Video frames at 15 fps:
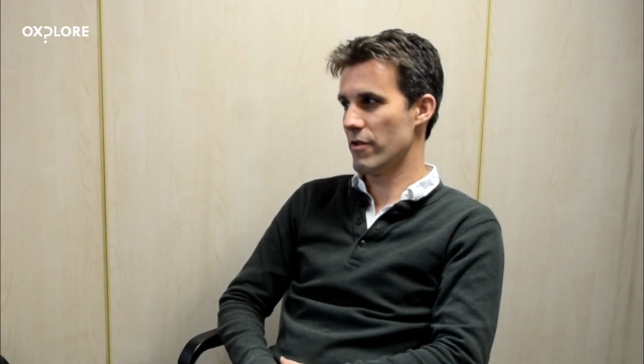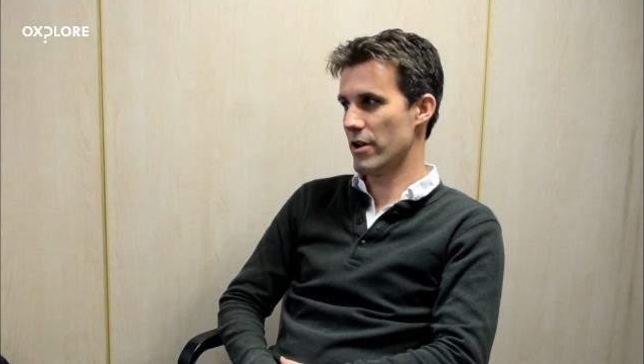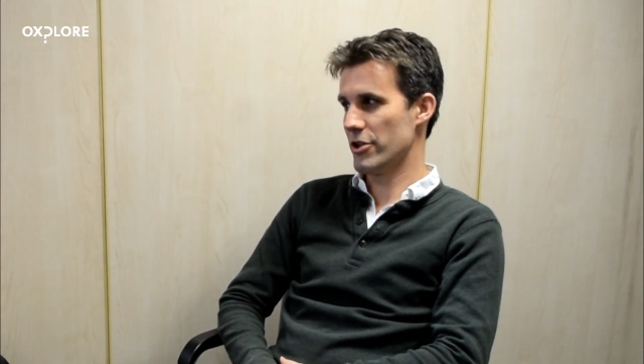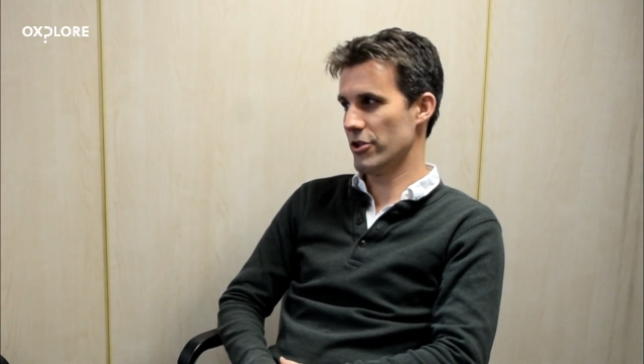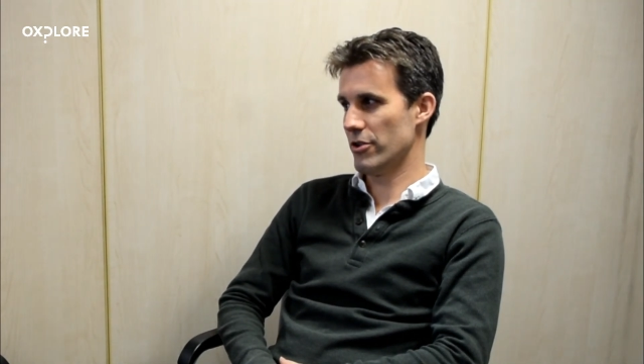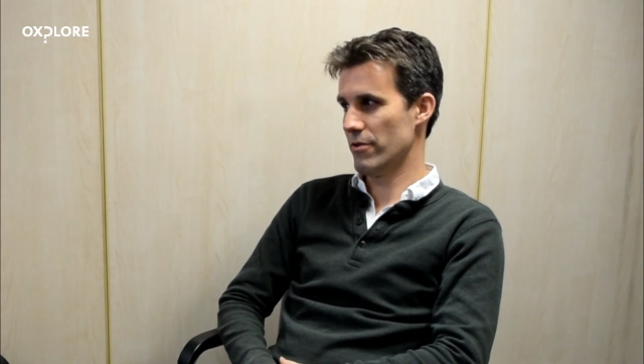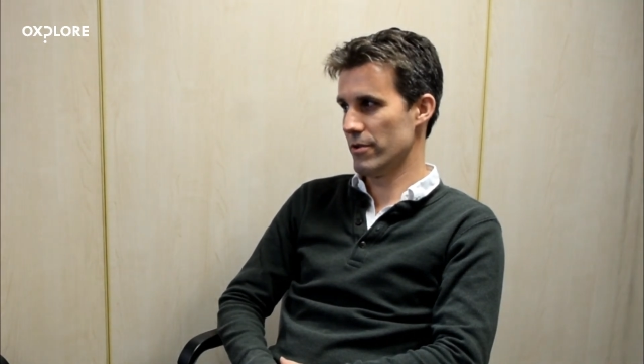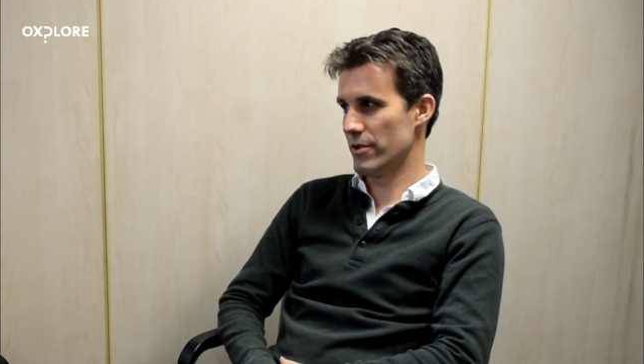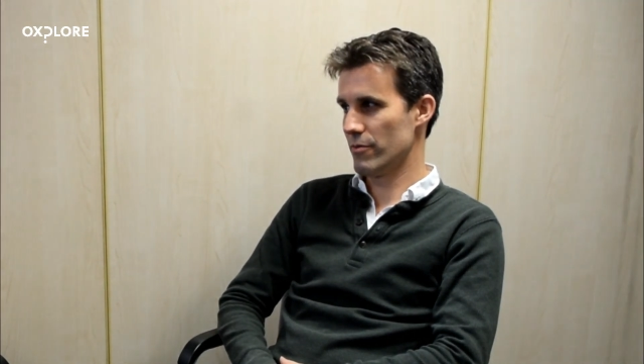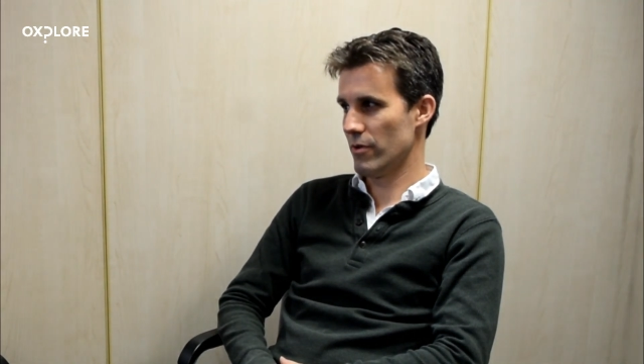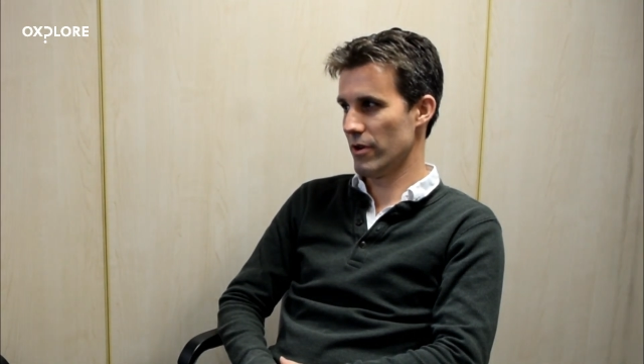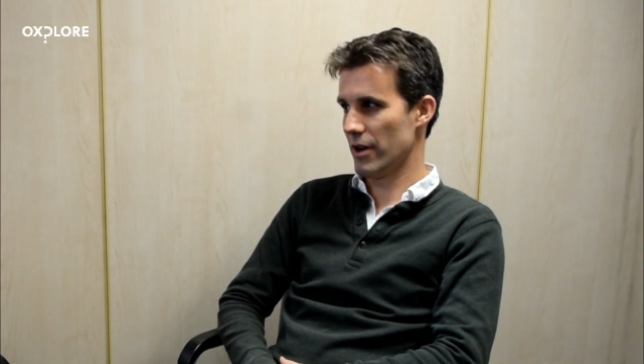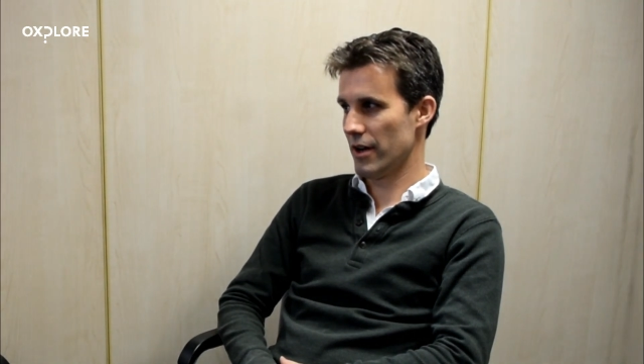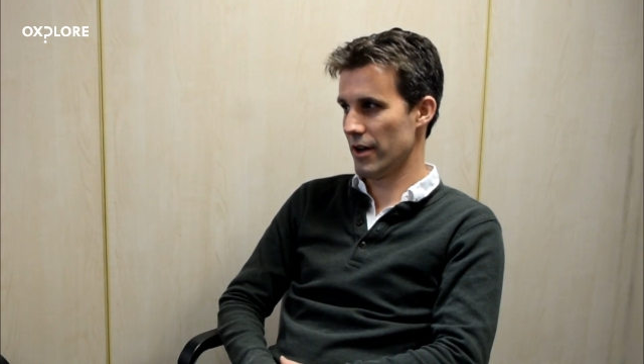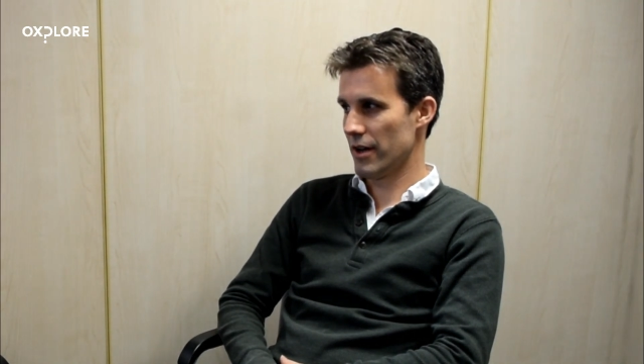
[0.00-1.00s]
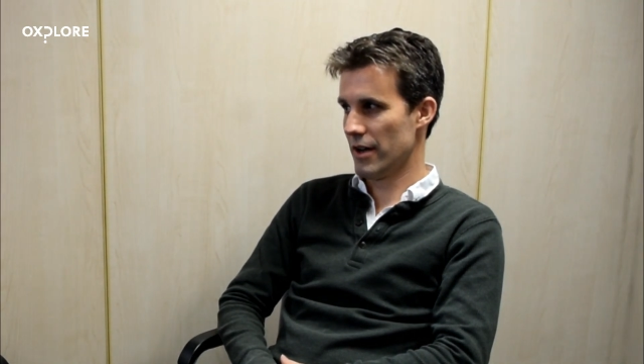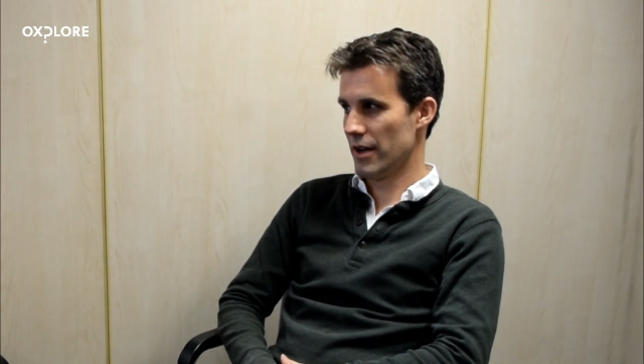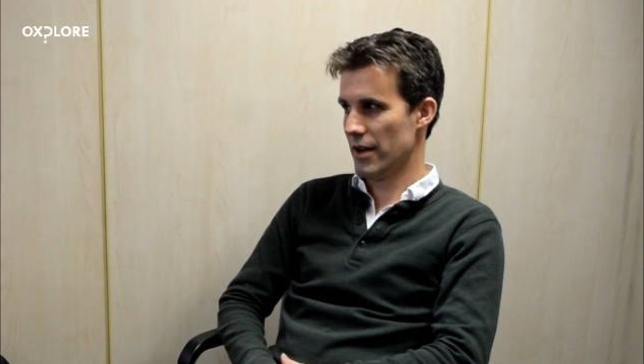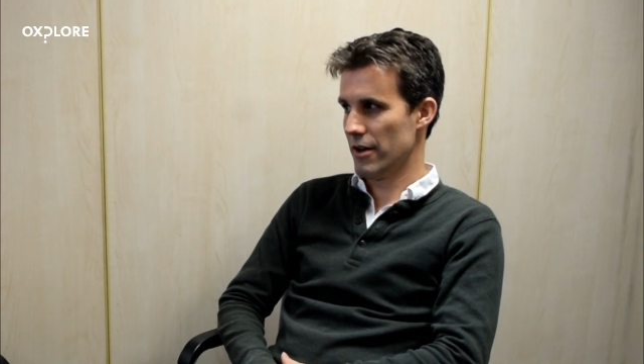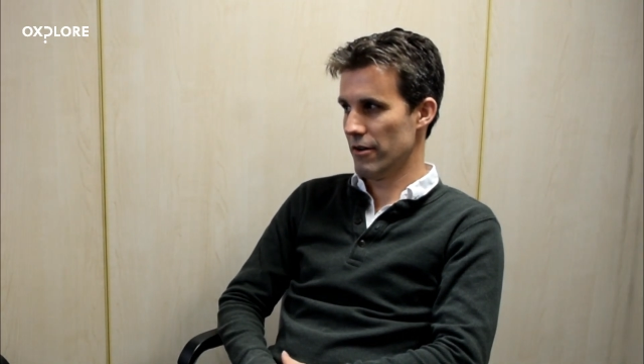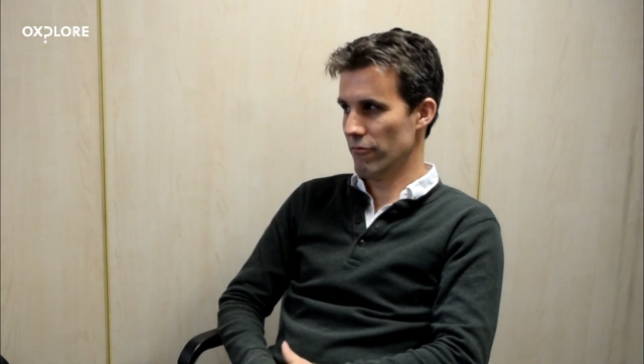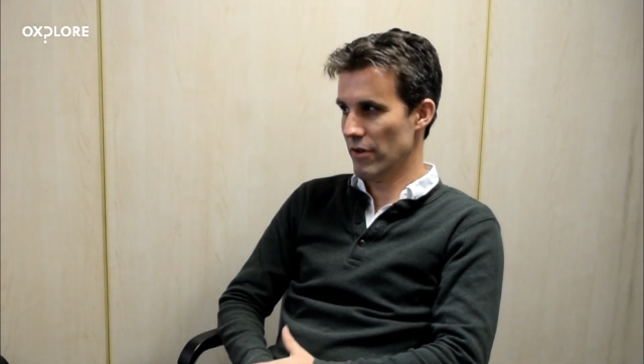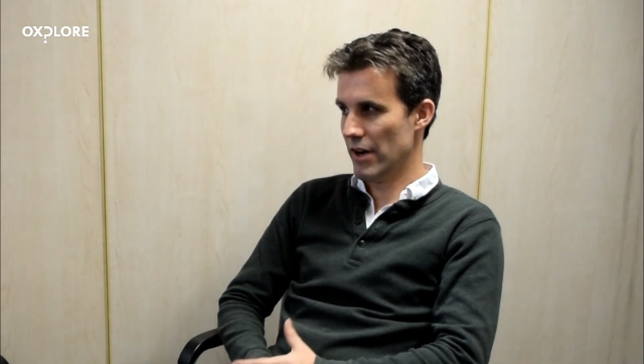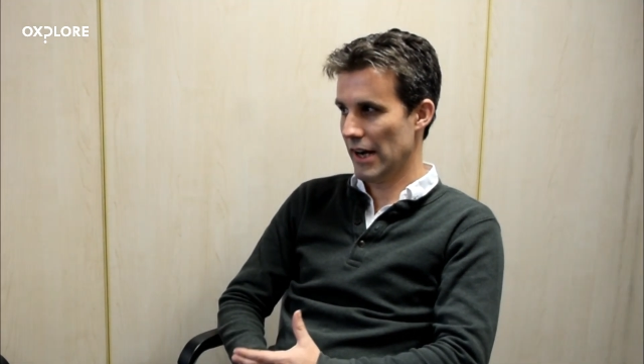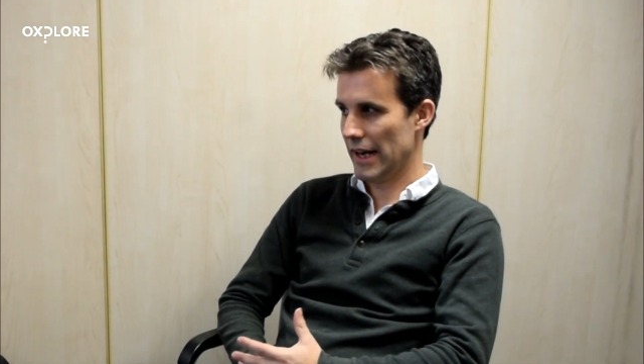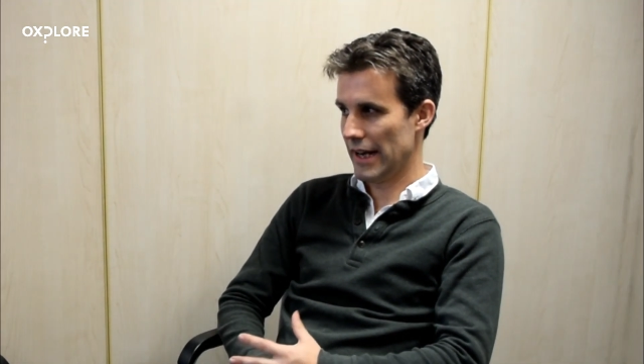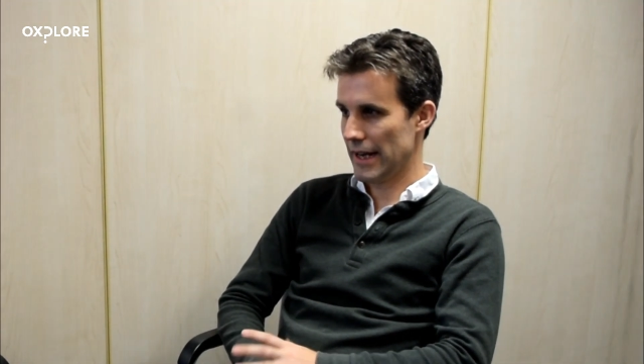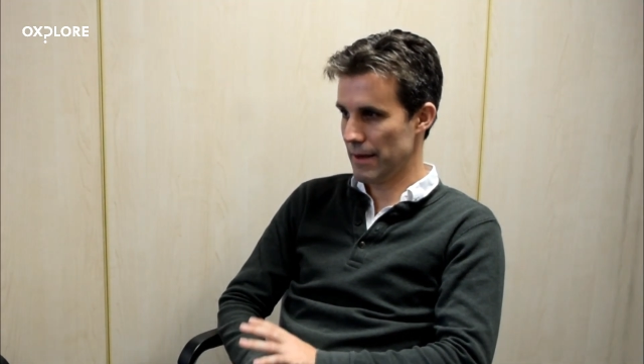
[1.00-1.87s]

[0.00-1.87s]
issues were really